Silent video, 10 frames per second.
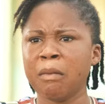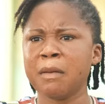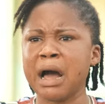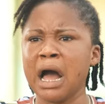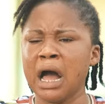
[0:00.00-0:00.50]

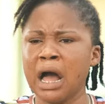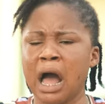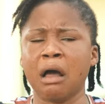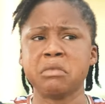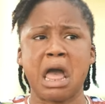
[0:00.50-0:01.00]
Papa,
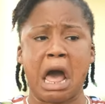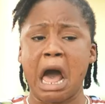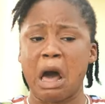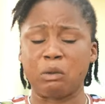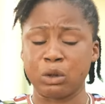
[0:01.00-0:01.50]
I'm here.
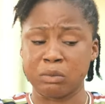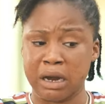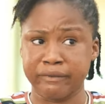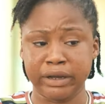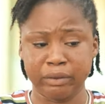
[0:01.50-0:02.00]
I will not
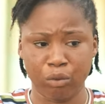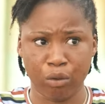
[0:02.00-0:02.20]
marry him.